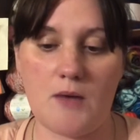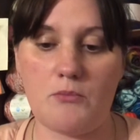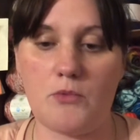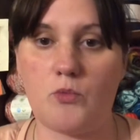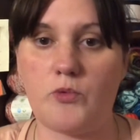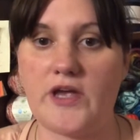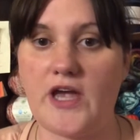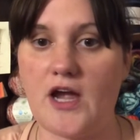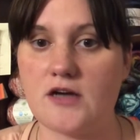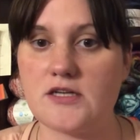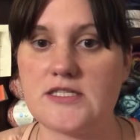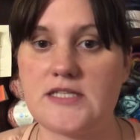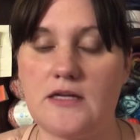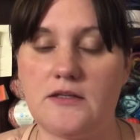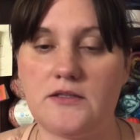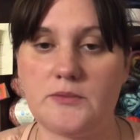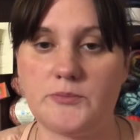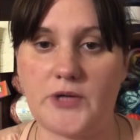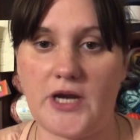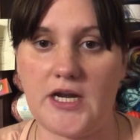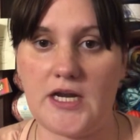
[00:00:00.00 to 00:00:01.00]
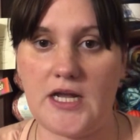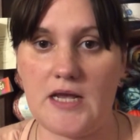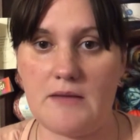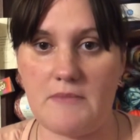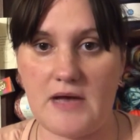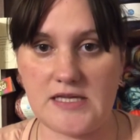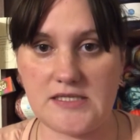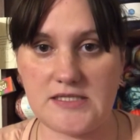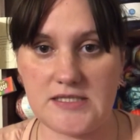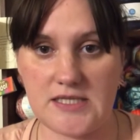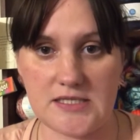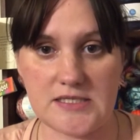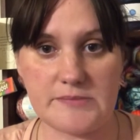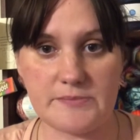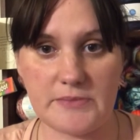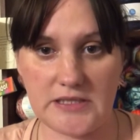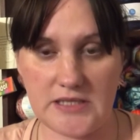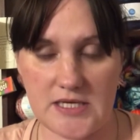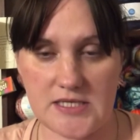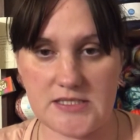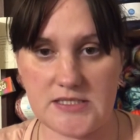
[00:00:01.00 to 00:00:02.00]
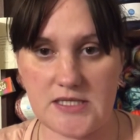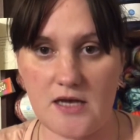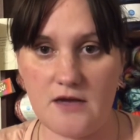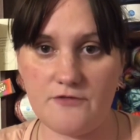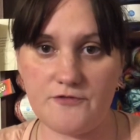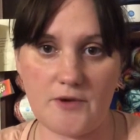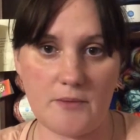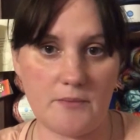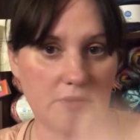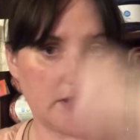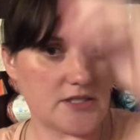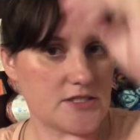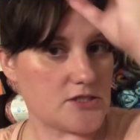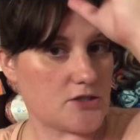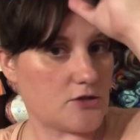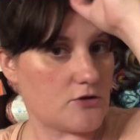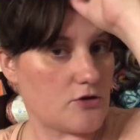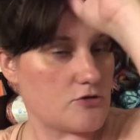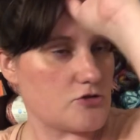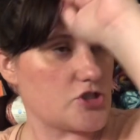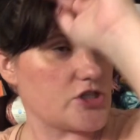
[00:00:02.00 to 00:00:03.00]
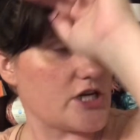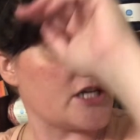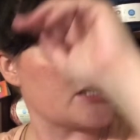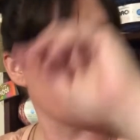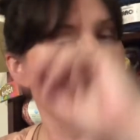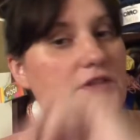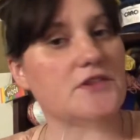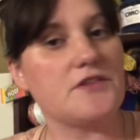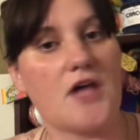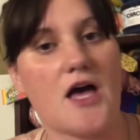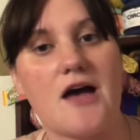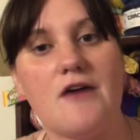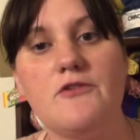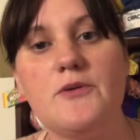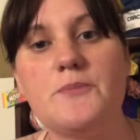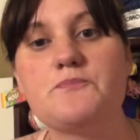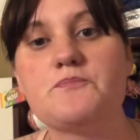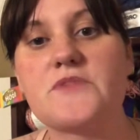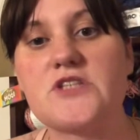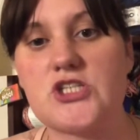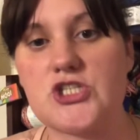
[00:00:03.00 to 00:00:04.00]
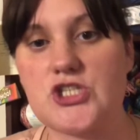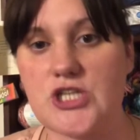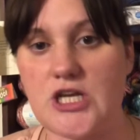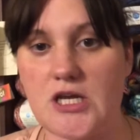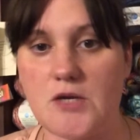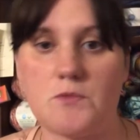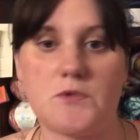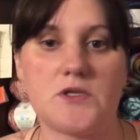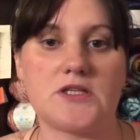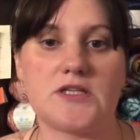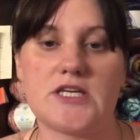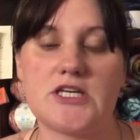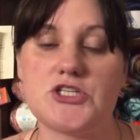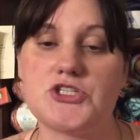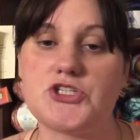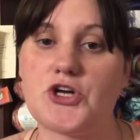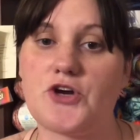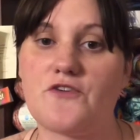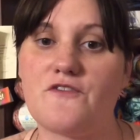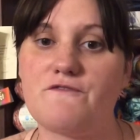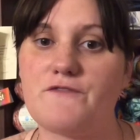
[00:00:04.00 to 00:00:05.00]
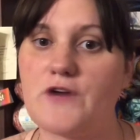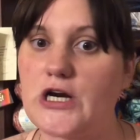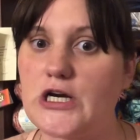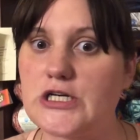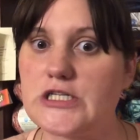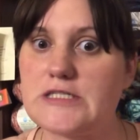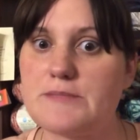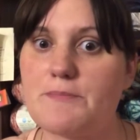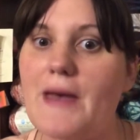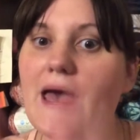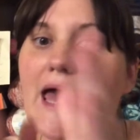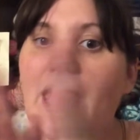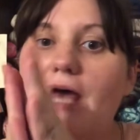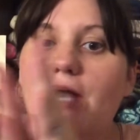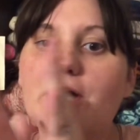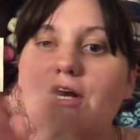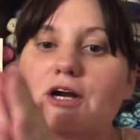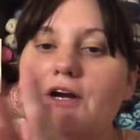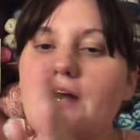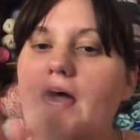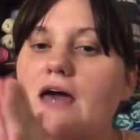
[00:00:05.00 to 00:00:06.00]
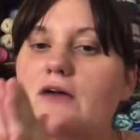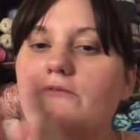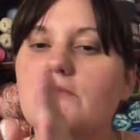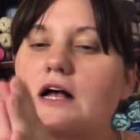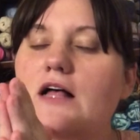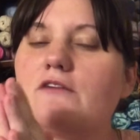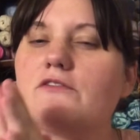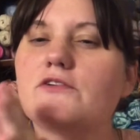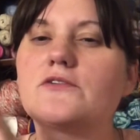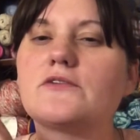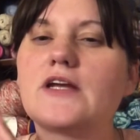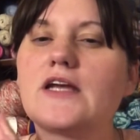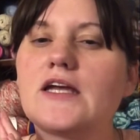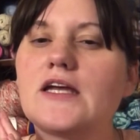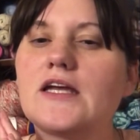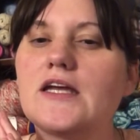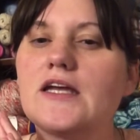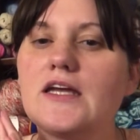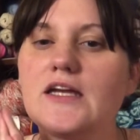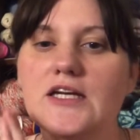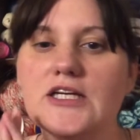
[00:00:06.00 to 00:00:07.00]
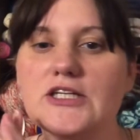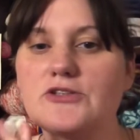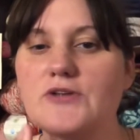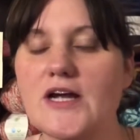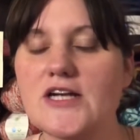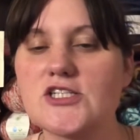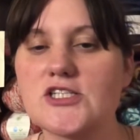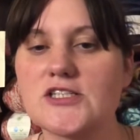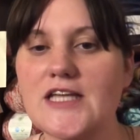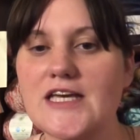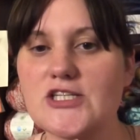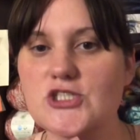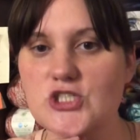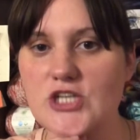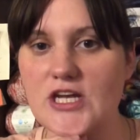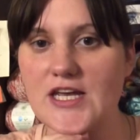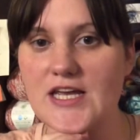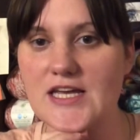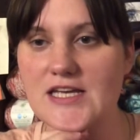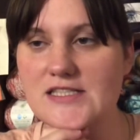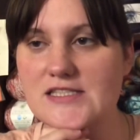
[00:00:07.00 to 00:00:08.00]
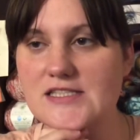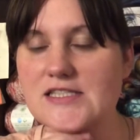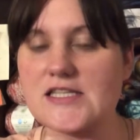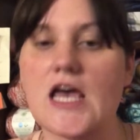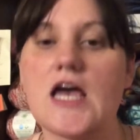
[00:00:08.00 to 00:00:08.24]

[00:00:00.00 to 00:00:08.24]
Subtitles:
we are celebrating my sis Melissa from Melissa Crochets with Love. She released her first pattern on Ravelry. Congratulations.